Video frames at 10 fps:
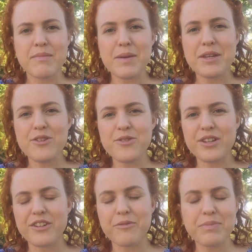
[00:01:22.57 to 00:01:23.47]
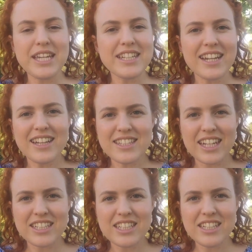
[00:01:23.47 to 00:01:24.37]
Maybe you can repeat little
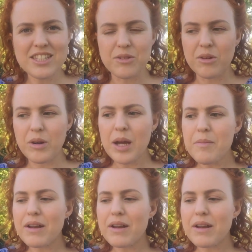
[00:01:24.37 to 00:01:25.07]
sections or